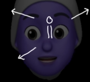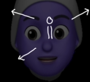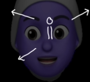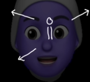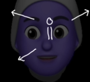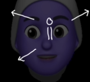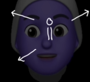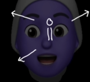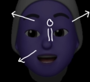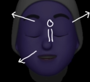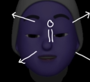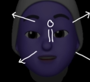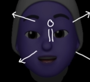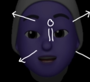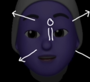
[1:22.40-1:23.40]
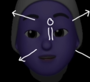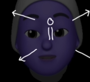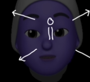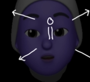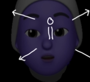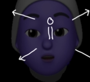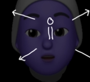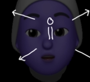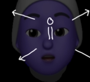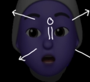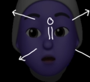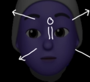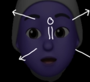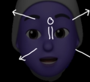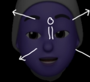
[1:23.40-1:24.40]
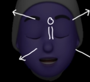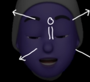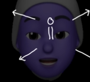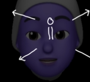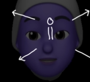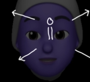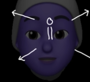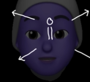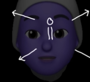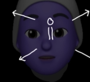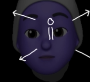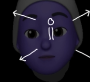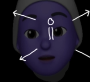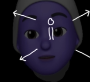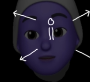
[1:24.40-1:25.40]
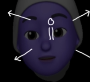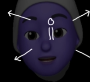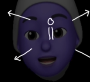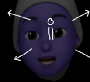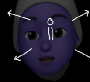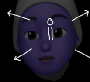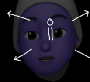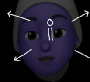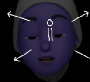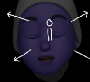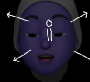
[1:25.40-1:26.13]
Let's add these four carbanions to methanal